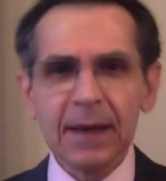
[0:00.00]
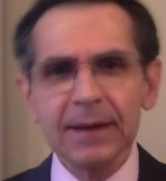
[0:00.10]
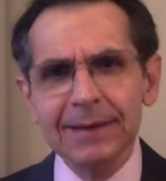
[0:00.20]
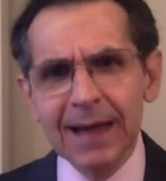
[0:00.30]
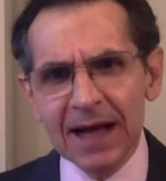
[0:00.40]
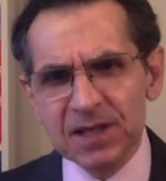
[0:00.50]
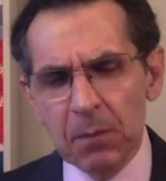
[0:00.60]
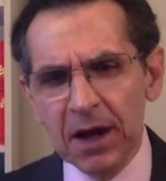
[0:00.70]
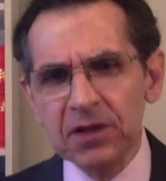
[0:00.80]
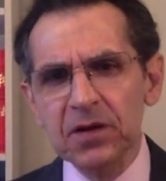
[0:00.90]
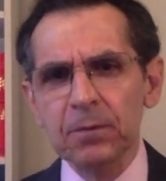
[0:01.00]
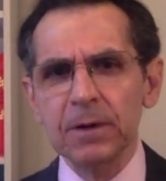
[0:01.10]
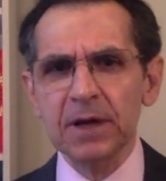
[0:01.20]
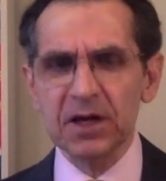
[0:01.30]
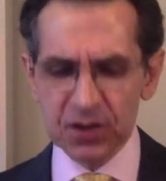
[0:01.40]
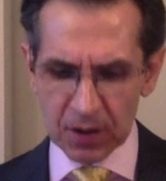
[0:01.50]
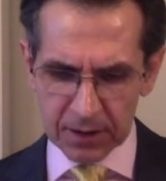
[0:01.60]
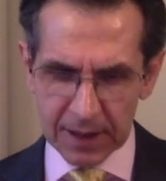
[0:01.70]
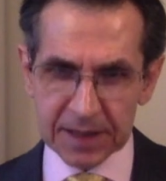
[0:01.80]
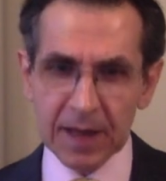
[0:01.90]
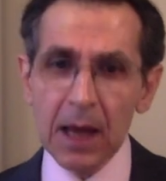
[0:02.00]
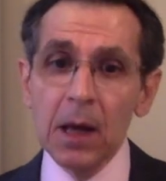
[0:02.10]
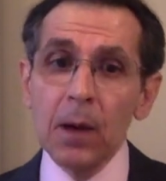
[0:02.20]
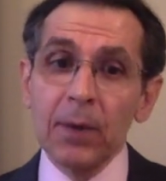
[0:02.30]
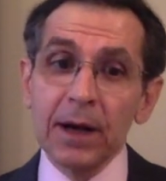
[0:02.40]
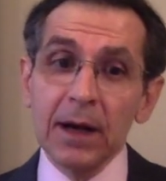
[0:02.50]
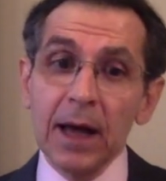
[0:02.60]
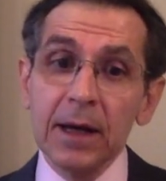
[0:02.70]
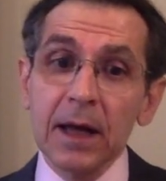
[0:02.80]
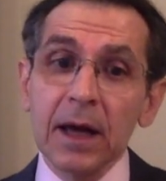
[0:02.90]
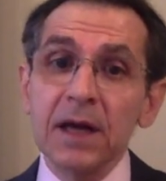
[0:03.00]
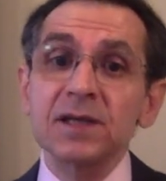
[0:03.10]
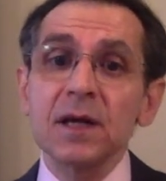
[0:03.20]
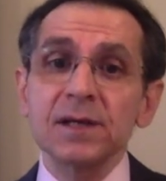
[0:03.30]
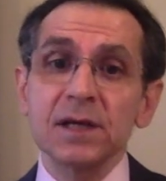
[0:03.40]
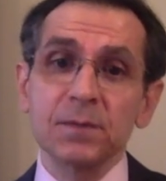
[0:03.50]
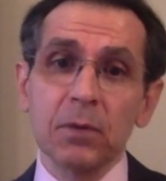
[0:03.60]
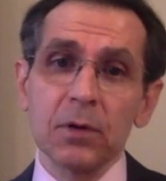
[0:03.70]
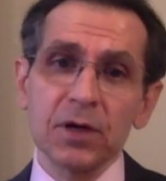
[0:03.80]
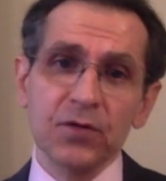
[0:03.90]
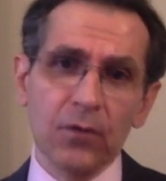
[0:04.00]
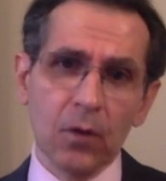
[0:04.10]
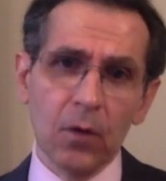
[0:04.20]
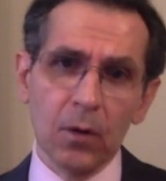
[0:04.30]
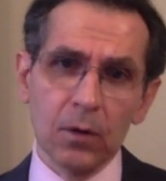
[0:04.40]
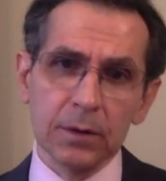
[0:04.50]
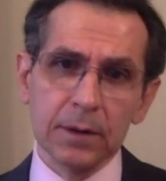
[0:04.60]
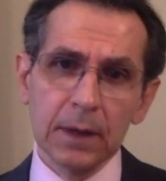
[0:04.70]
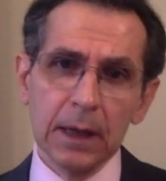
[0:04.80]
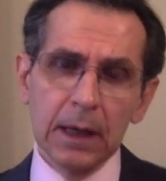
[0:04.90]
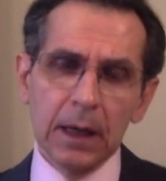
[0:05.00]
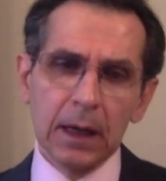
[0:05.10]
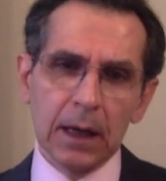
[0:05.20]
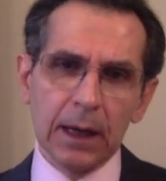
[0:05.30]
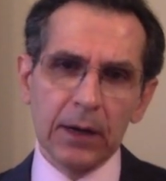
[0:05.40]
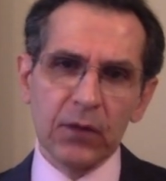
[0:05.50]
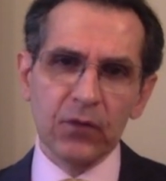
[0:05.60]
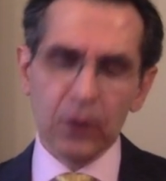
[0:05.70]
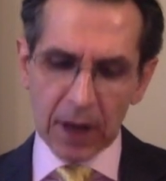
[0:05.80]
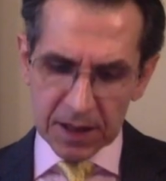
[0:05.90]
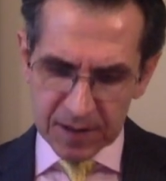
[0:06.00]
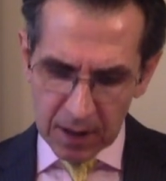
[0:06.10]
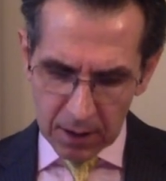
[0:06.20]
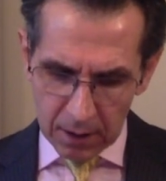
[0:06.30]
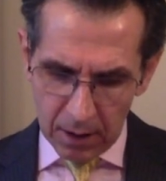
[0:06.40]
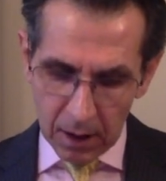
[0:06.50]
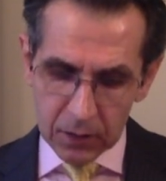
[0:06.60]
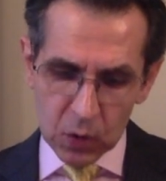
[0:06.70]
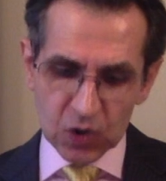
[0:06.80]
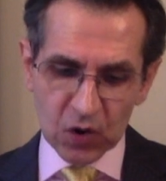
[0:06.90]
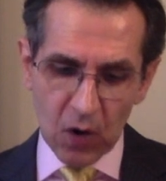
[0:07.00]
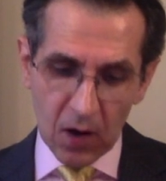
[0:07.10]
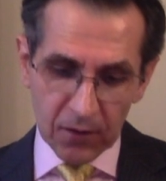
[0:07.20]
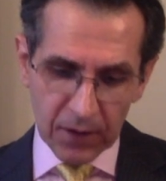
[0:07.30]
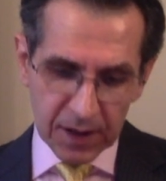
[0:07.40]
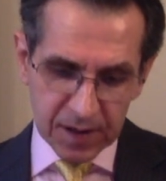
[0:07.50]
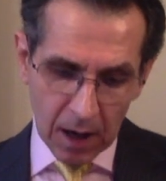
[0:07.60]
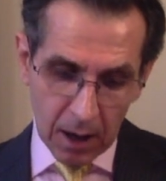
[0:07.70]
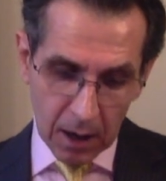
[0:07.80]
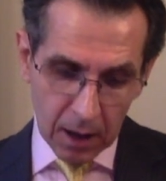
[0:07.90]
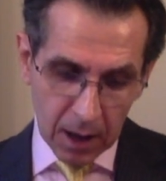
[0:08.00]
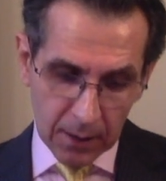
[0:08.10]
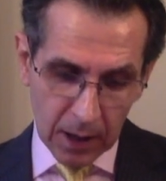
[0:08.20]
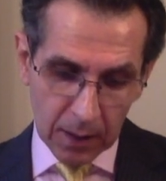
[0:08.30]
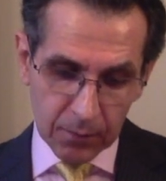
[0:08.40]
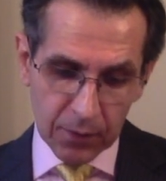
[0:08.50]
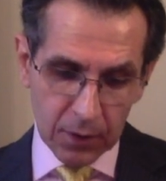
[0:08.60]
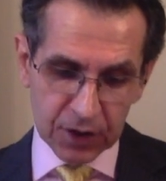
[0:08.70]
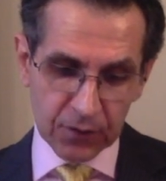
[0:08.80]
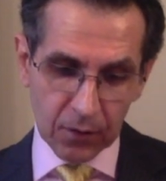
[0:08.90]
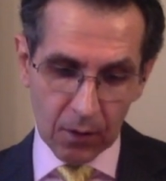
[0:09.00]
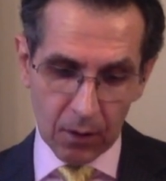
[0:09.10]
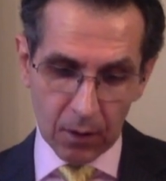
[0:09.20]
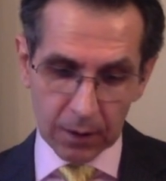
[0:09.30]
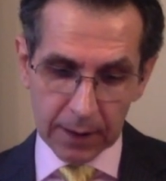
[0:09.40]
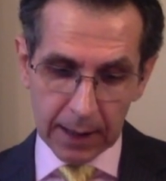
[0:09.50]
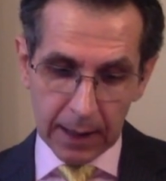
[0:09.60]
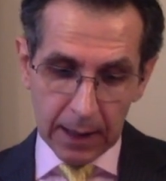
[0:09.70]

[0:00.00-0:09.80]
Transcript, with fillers: That's my interpretation, at least. But in any case, this is bullish for gold uh, for next year. All those conflicts are, are, are bullish for gold.